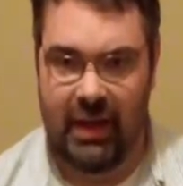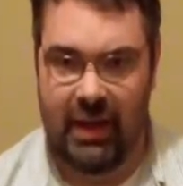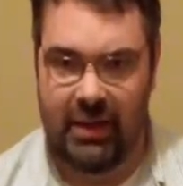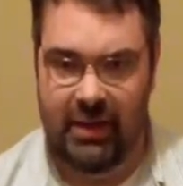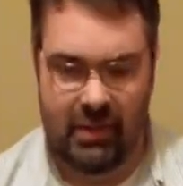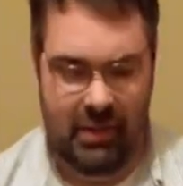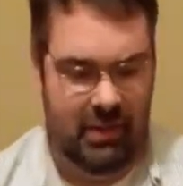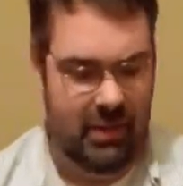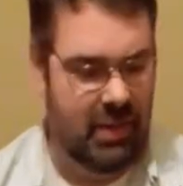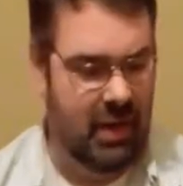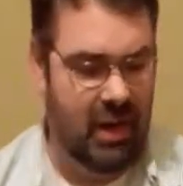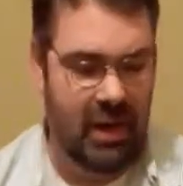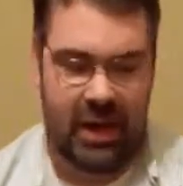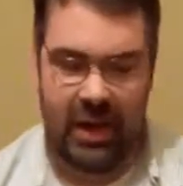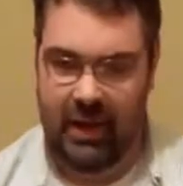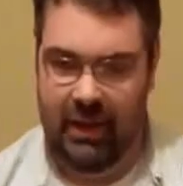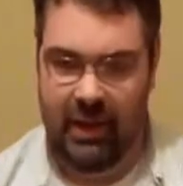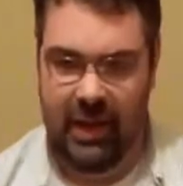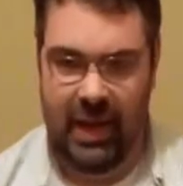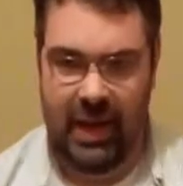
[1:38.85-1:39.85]
It's, it's not
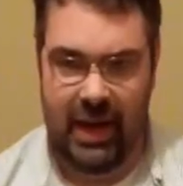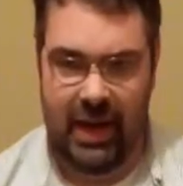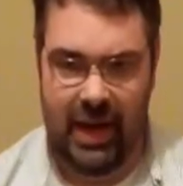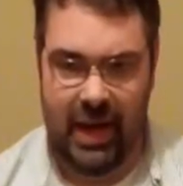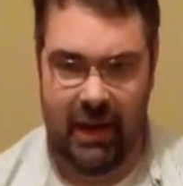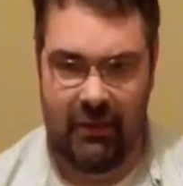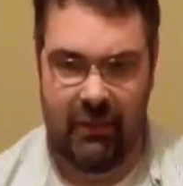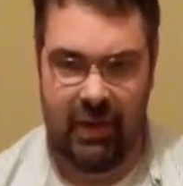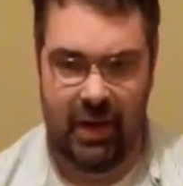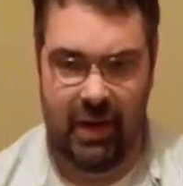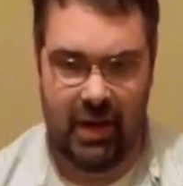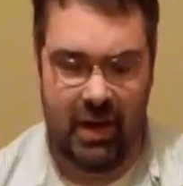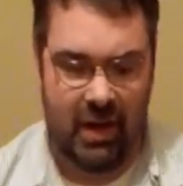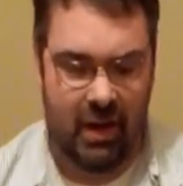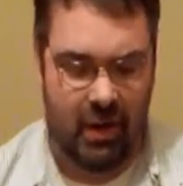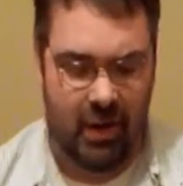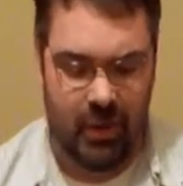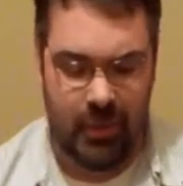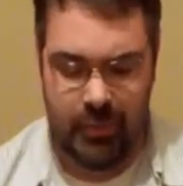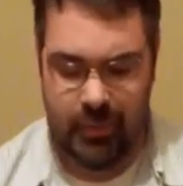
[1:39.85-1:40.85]
that heavy at
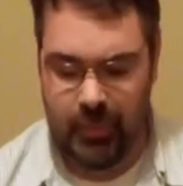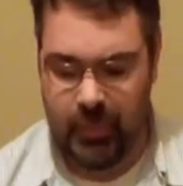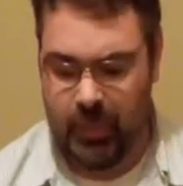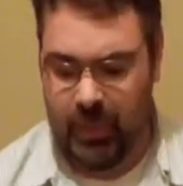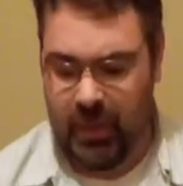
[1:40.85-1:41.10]
all.